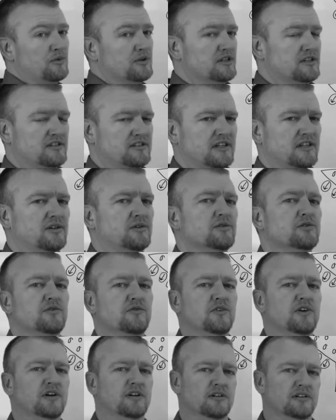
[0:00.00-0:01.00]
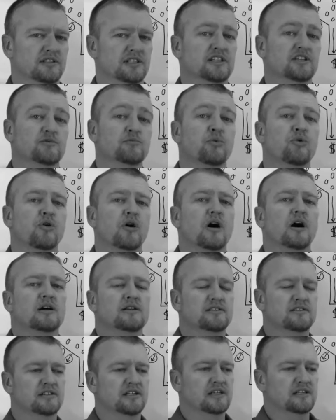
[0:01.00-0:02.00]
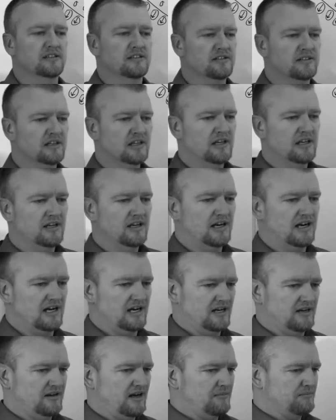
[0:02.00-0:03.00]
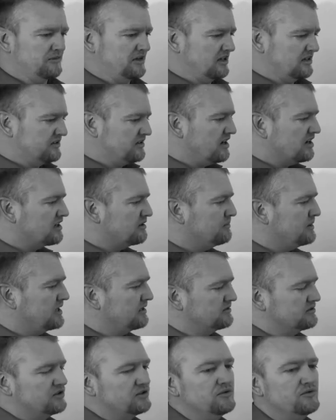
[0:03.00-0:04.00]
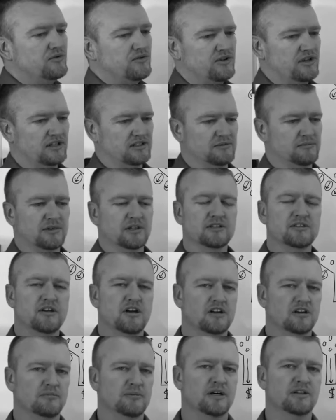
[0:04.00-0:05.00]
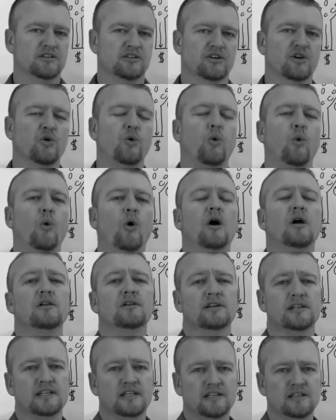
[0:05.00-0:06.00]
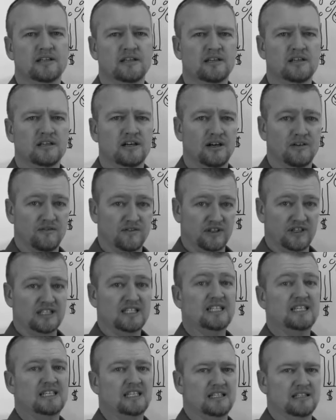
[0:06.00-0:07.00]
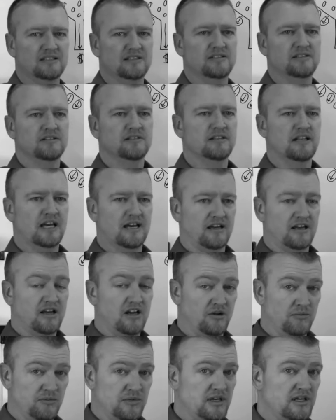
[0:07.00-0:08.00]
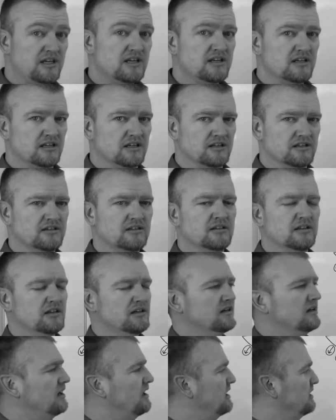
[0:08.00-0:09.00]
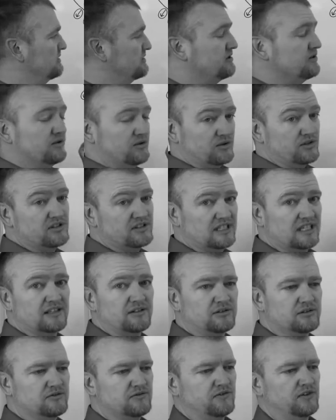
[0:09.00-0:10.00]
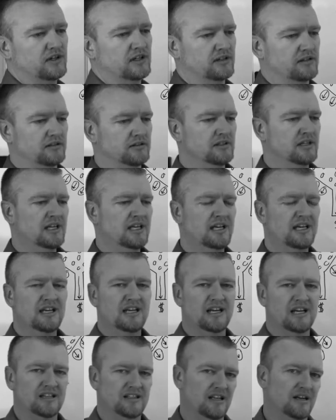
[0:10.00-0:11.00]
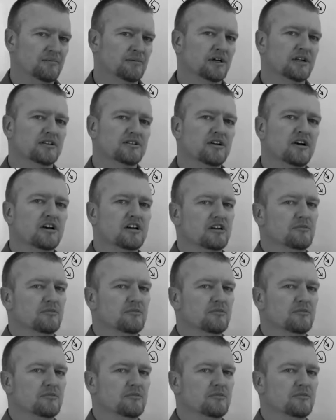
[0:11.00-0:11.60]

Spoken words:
of the sales funnel in this process. I'm going to talk about two things. I'm going to talk about the quality of leads that come in to your sales funnel, and then I'm going to talk